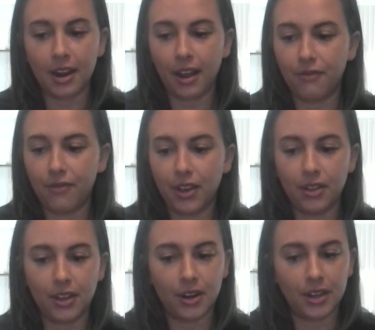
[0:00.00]
I feel
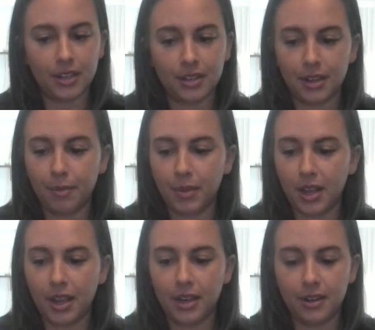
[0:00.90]
there is some
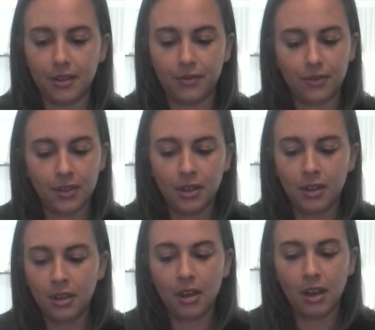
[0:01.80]
kind
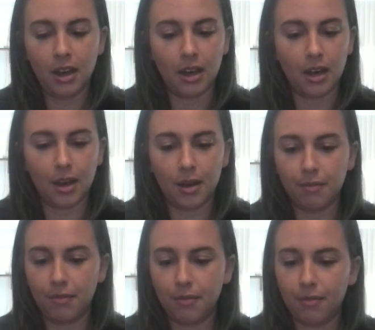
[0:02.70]

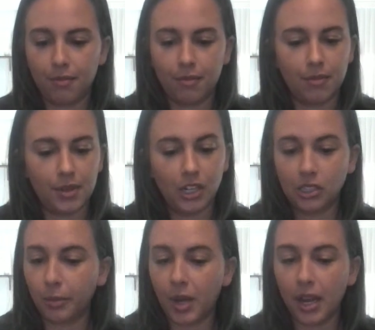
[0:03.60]
of there's
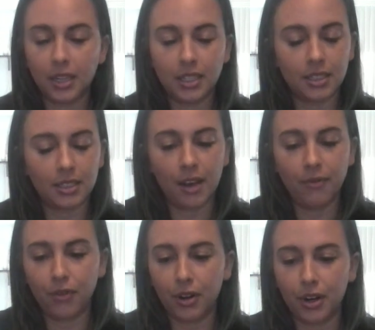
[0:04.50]
some kind of
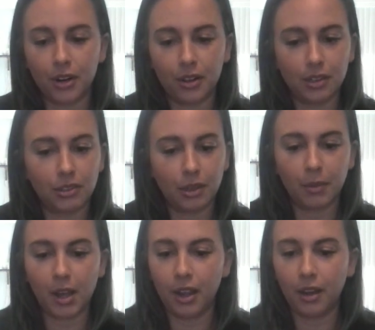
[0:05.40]
discomfort here. There's some
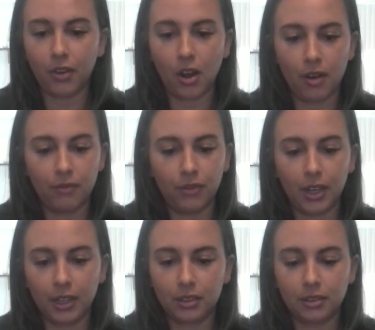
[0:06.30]
kind of
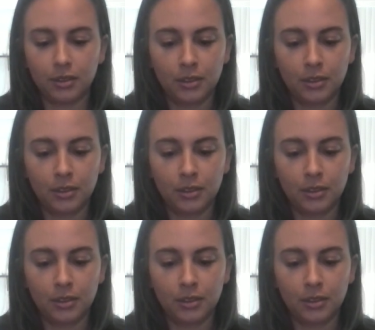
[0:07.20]
conflict.